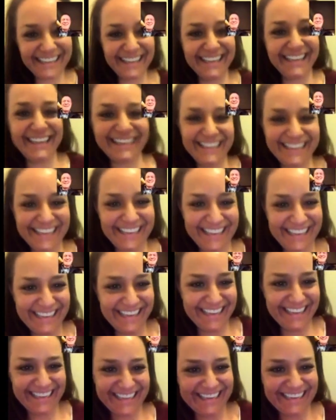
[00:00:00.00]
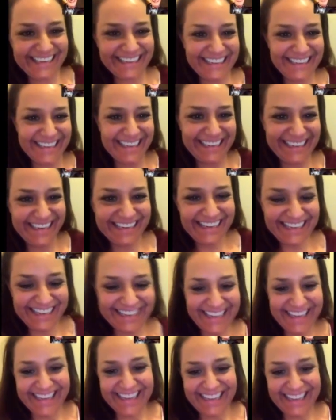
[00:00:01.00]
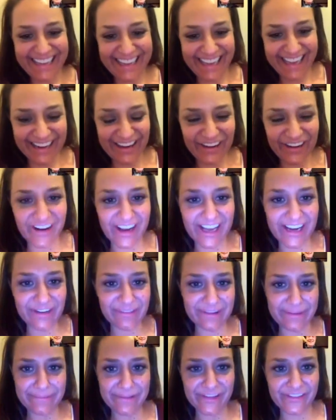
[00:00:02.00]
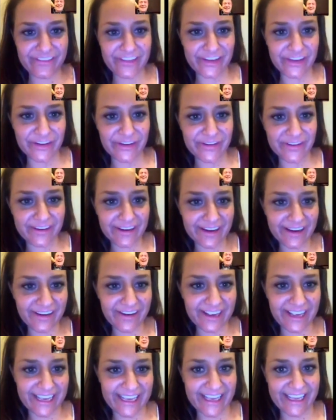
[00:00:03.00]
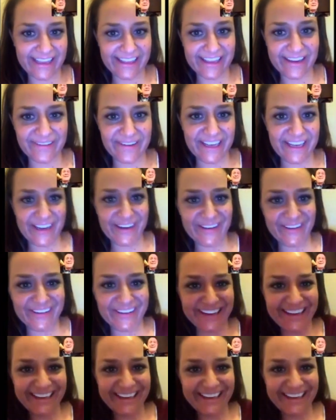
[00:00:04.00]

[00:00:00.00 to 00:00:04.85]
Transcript: God bless. I don't know how to remove you. Okay. I don't either.